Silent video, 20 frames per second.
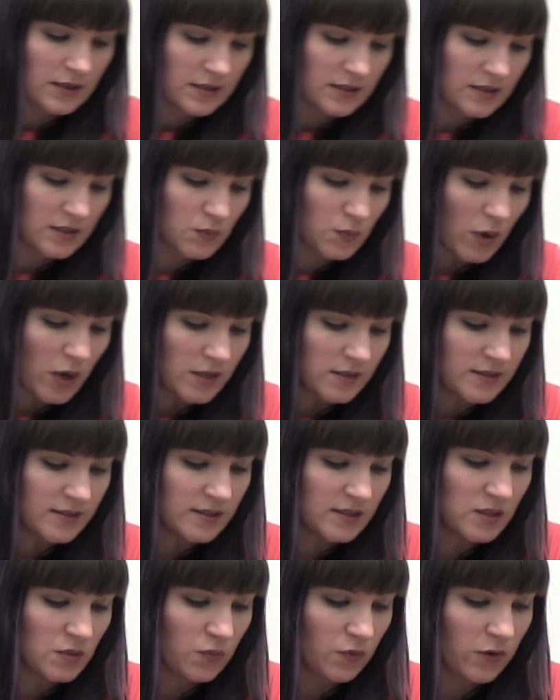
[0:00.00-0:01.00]
It says
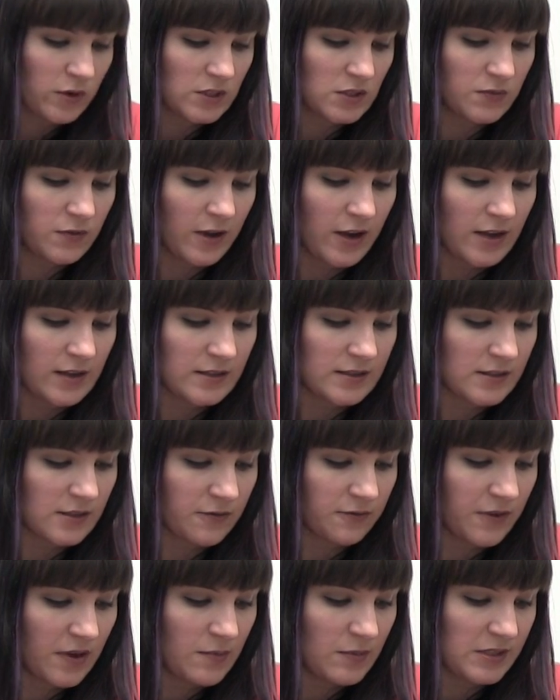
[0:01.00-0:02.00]
Boston sports fans, a
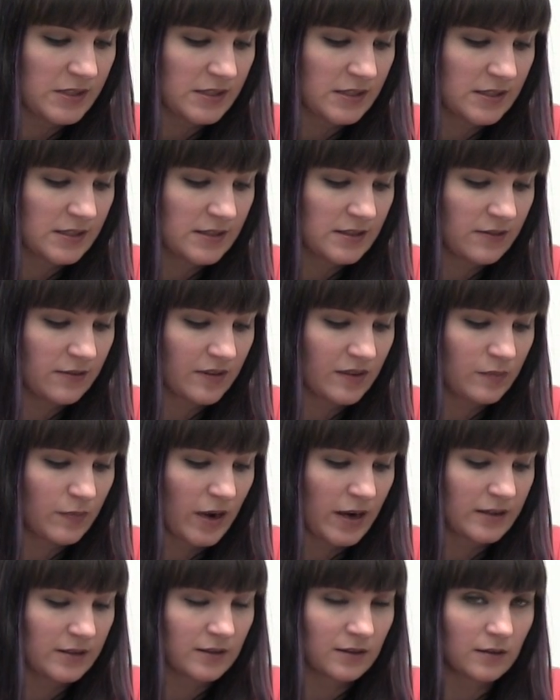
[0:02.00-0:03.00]
famously civic
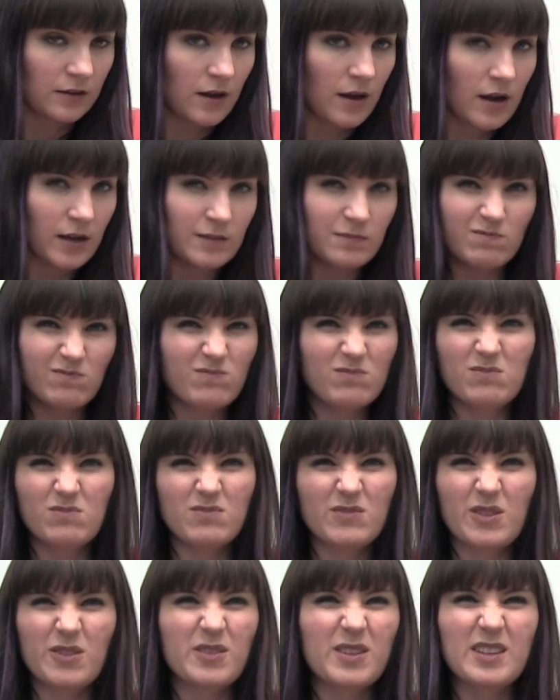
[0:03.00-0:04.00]
minded lot,
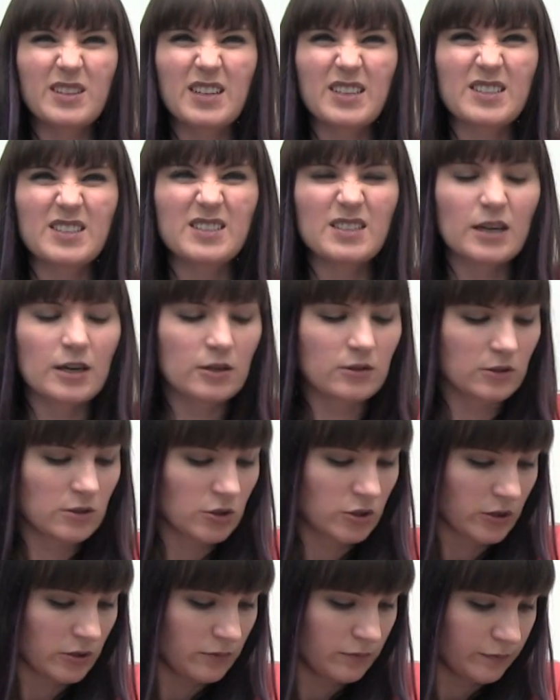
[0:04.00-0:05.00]
don't think that's entirely
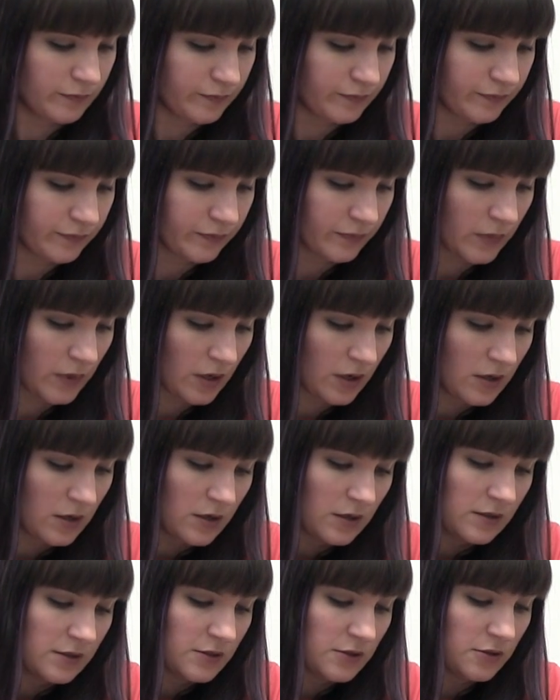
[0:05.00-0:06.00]
true,
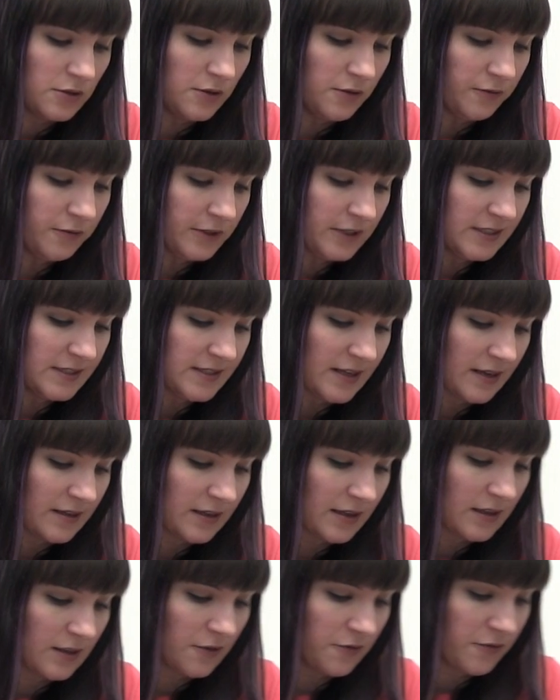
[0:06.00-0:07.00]
dutifully send
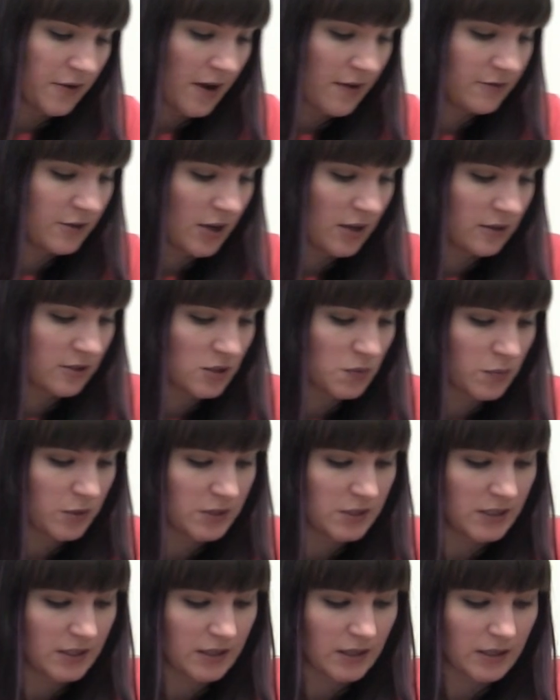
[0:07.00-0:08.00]
in the $5 per
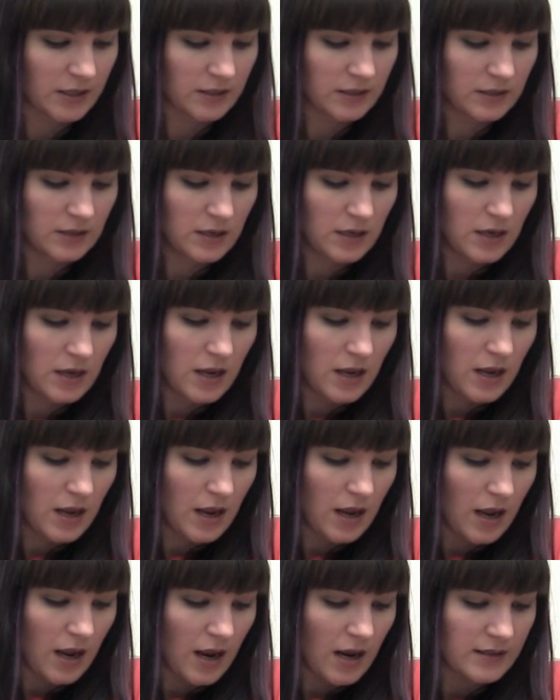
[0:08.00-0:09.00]
ticket
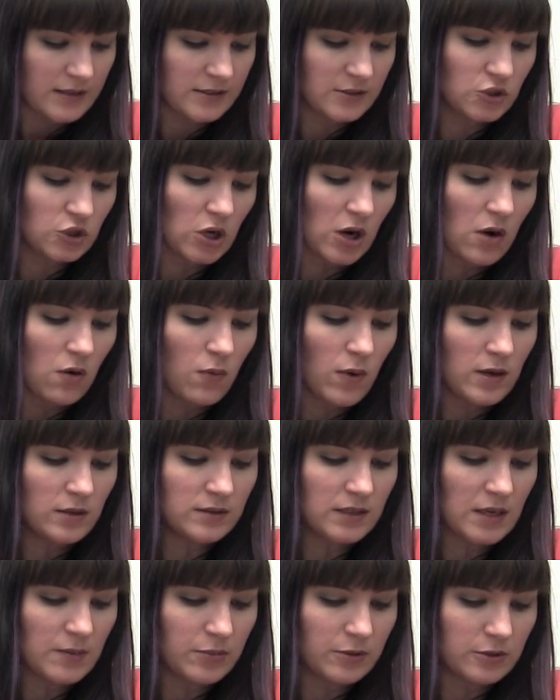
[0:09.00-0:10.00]
it says draw a
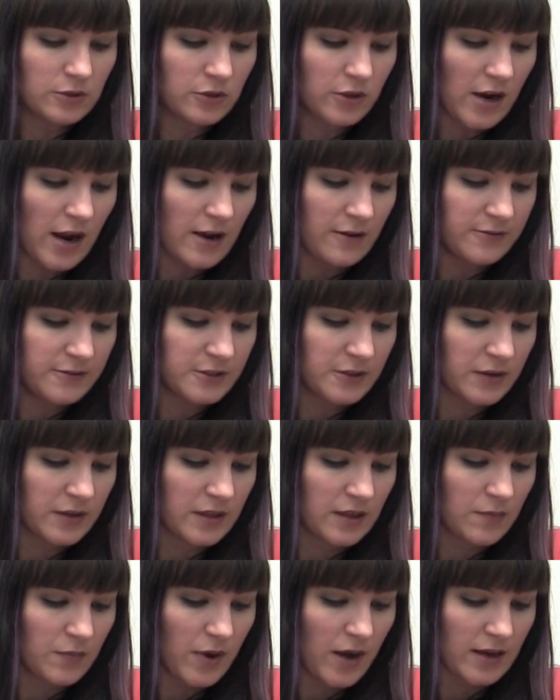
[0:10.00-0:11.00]
well-labeled graph showing
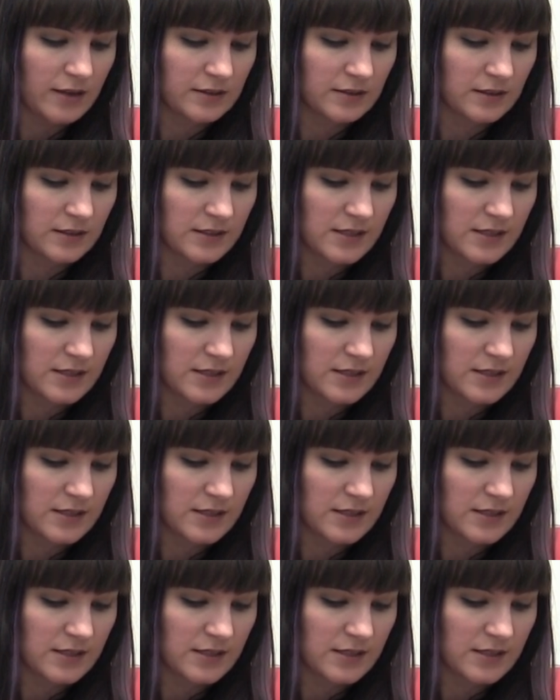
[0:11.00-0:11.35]
the impact of the